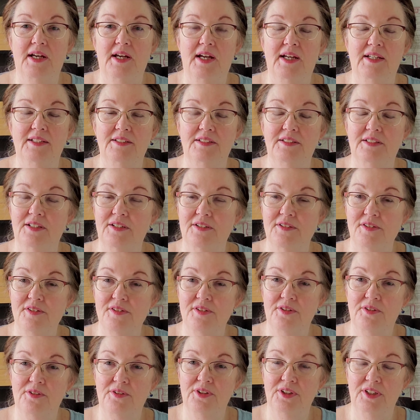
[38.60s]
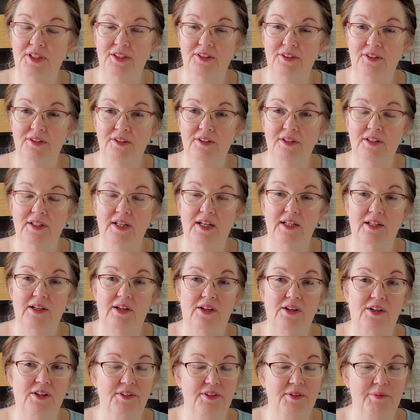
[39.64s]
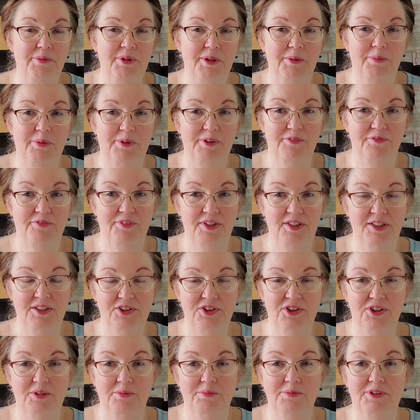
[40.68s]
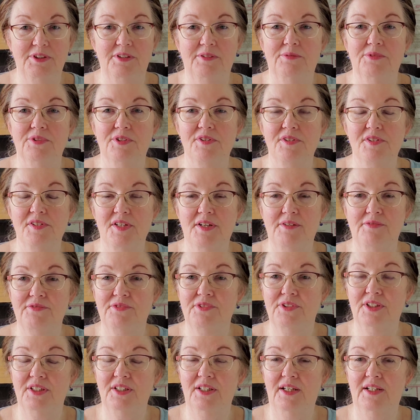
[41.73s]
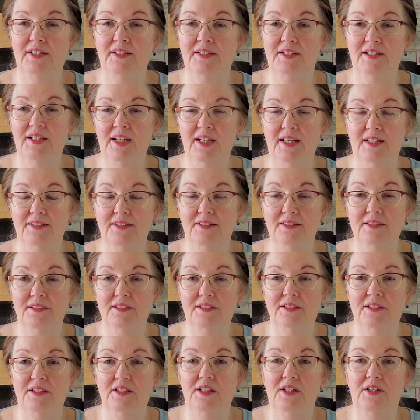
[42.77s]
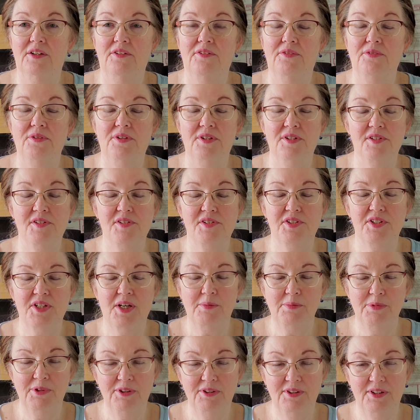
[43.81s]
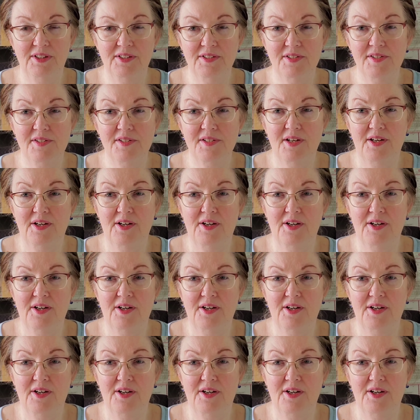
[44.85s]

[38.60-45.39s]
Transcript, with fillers: And so here all the people of Egypt were suffering again through the stubbornness